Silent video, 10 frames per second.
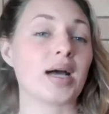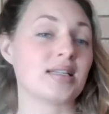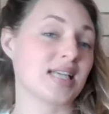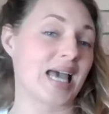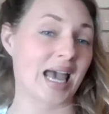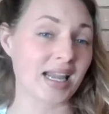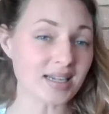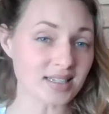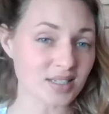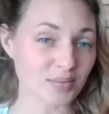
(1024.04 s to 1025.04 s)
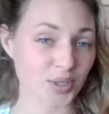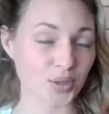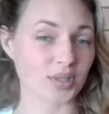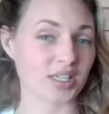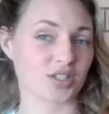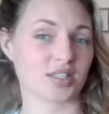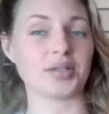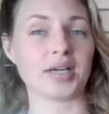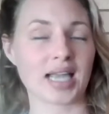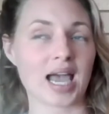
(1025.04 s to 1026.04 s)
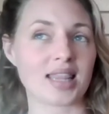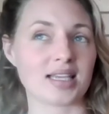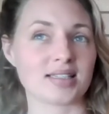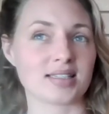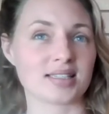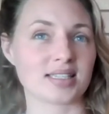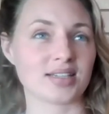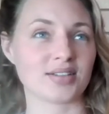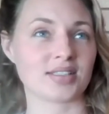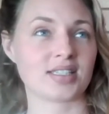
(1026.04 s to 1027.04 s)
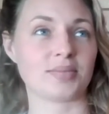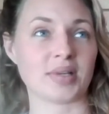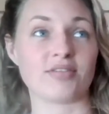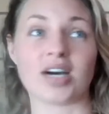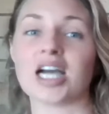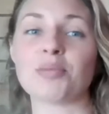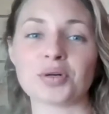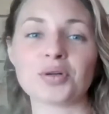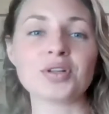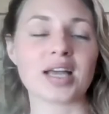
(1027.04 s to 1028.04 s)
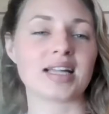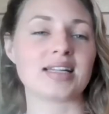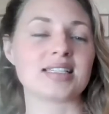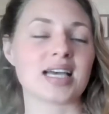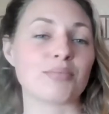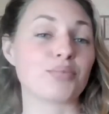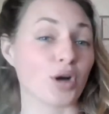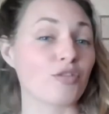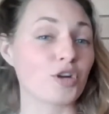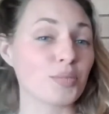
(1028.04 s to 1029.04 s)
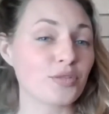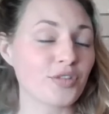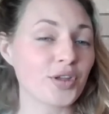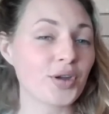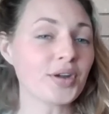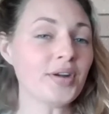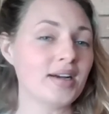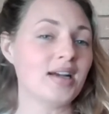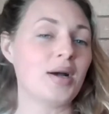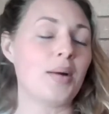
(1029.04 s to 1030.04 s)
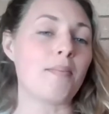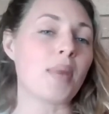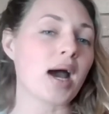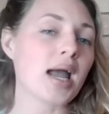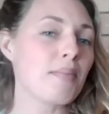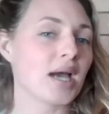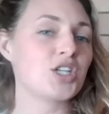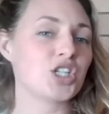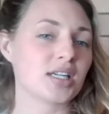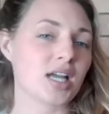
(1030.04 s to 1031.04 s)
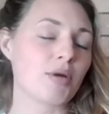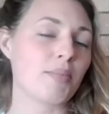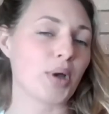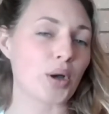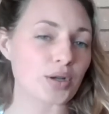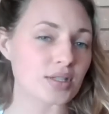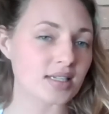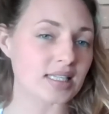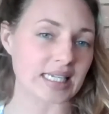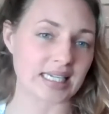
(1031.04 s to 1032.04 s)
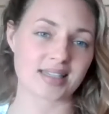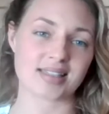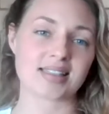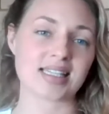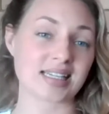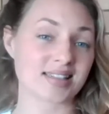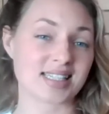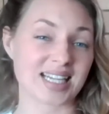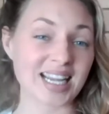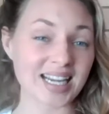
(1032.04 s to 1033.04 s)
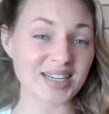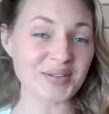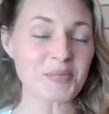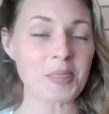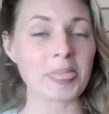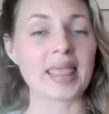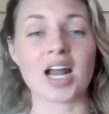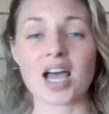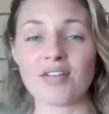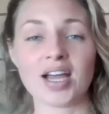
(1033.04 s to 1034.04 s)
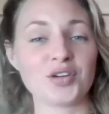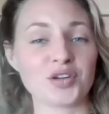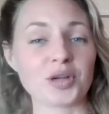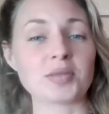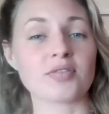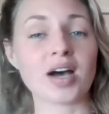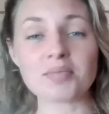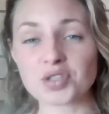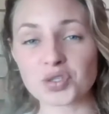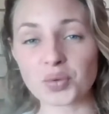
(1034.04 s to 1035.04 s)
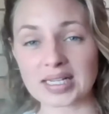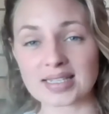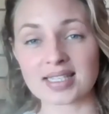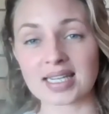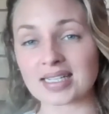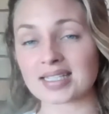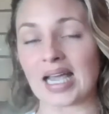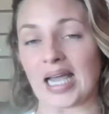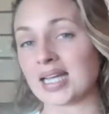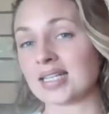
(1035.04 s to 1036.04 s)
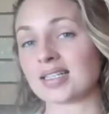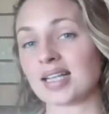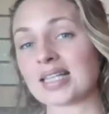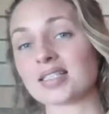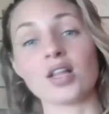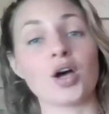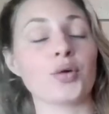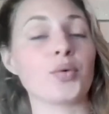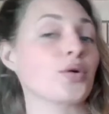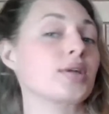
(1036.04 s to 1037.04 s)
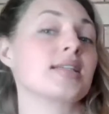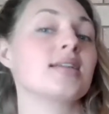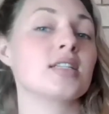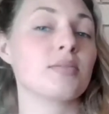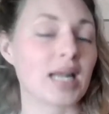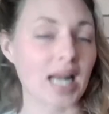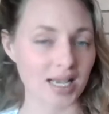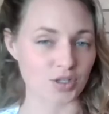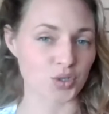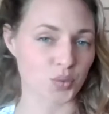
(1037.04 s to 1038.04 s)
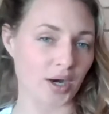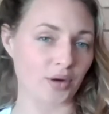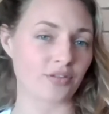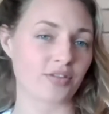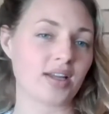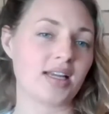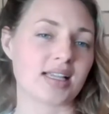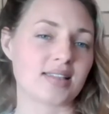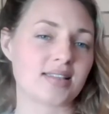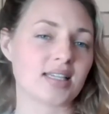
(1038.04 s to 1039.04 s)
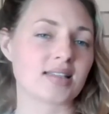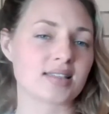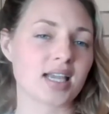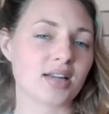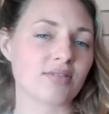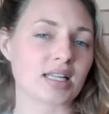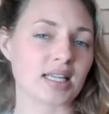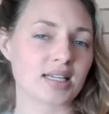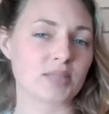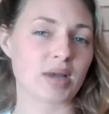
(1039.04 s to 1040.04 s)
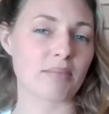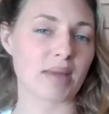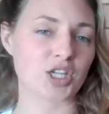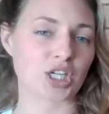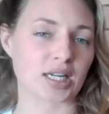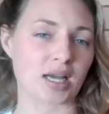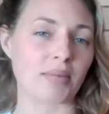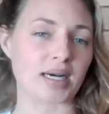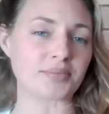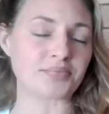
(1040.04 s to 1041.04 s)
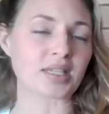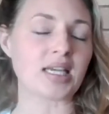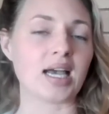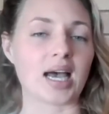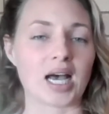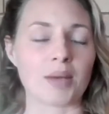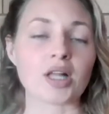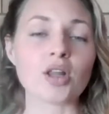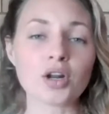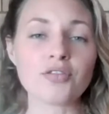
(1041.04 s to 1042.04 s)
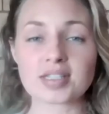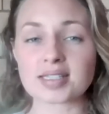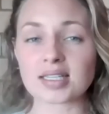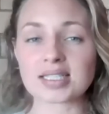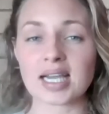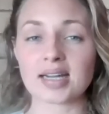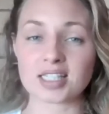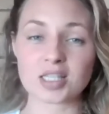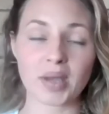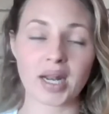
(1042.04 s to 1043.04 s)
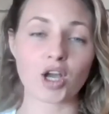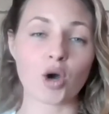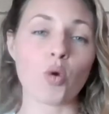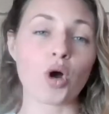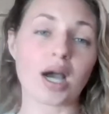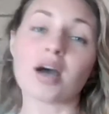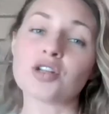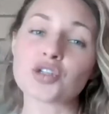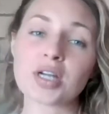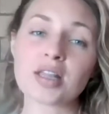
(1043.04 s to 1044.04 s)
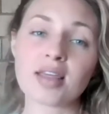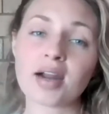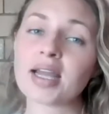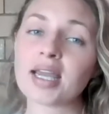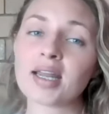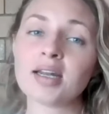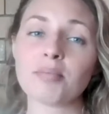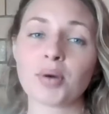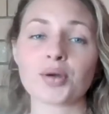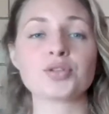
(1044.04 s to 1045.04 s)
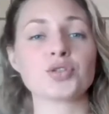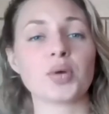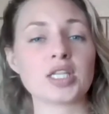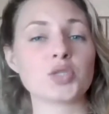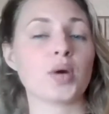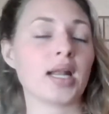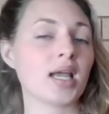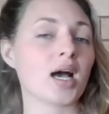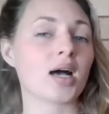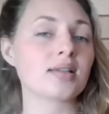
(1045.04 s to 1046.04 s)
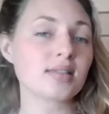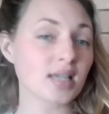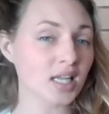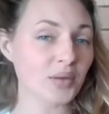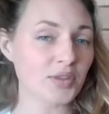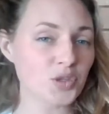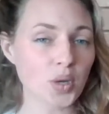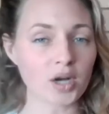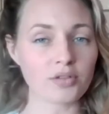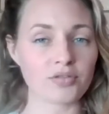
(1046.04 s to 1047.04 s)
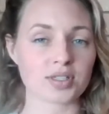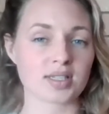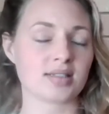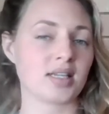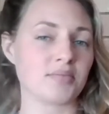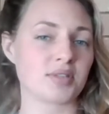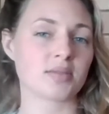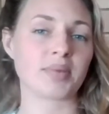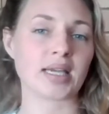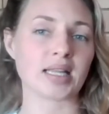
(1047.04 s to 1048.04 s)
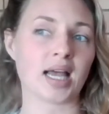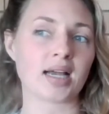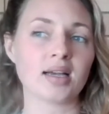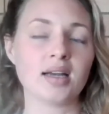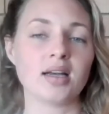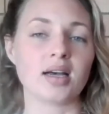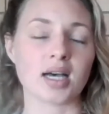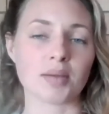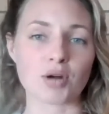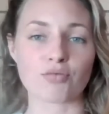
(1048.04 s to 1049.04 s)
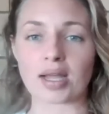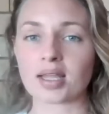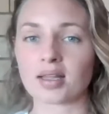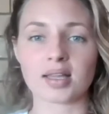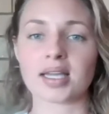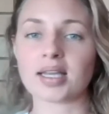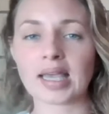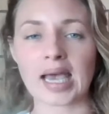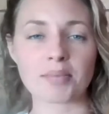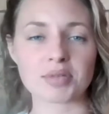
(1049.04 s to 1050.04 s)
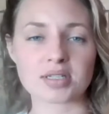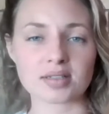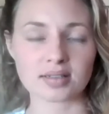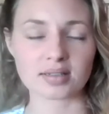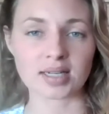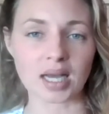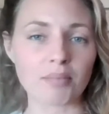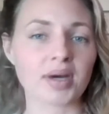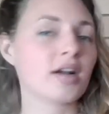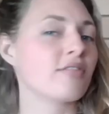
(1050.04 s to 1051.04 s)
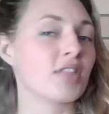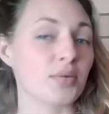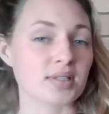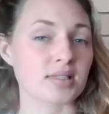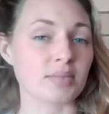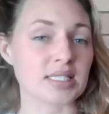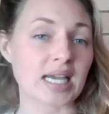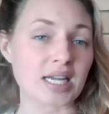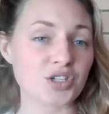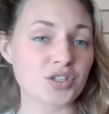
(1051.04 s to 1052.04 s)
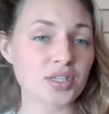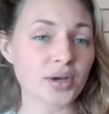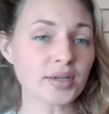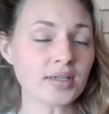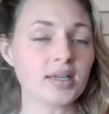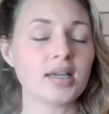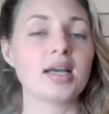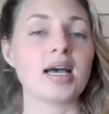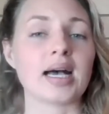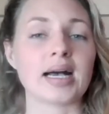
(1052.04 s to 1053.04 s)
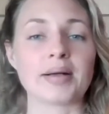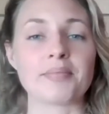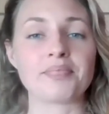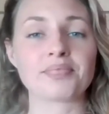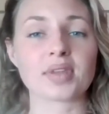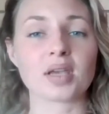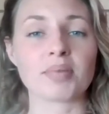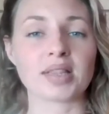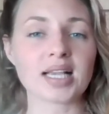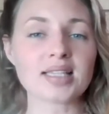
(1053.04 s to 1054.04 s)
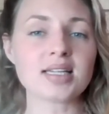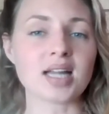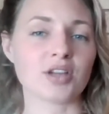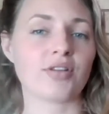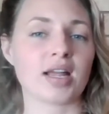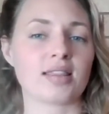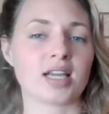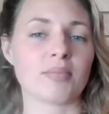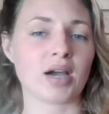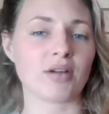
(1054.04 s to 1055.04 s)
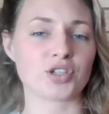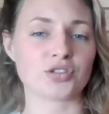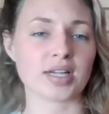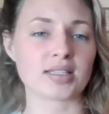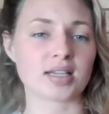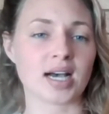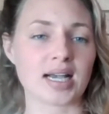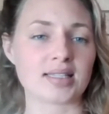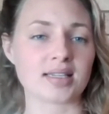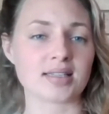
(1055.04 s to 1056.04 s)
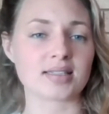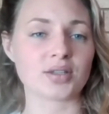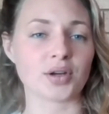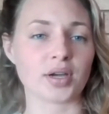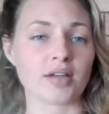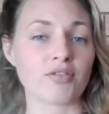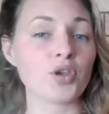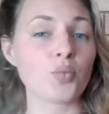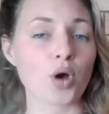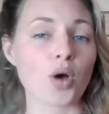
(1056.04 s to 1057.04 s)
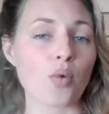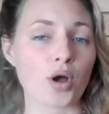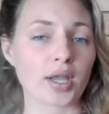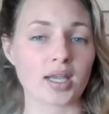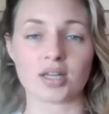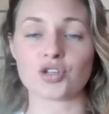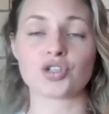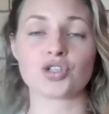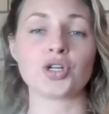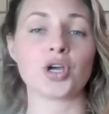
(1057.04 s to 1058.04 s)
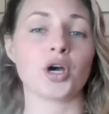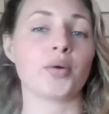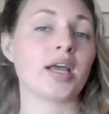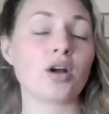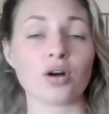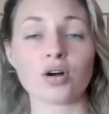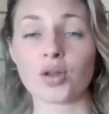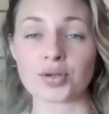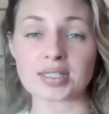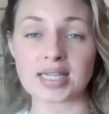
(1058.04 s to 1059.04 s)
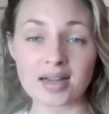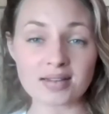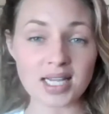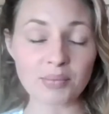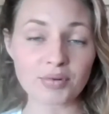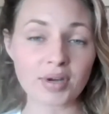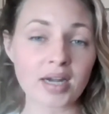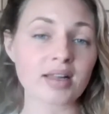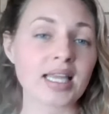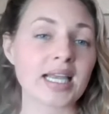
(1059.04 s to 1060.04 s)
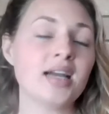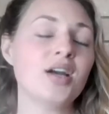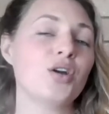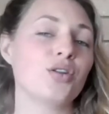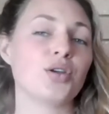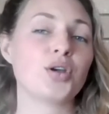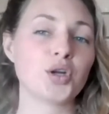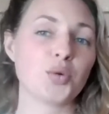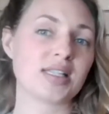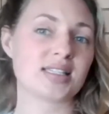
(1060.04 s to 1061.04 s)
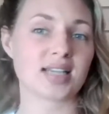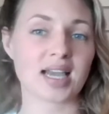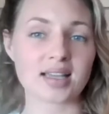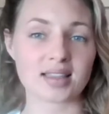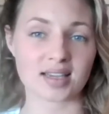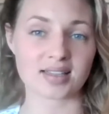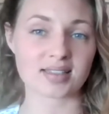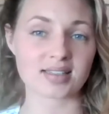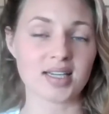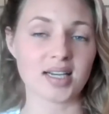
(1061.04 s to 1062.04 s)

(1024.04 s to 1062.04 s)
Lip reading: under 8, purely just looking at this to be viable and profitable for you. My magic number personally is 16, and I've had groups of up to 26 and as low or as intimate as 12. And 16 really is my magic number. A lot of facilitators, depending on what country they're in, post 2020 are sticking with 12 because it seems to be like a regularly capped number if there was limitations on. But that's another great thing about retreats, guys, is, if you were working in a studio and it got closed down temporarily, you can always take this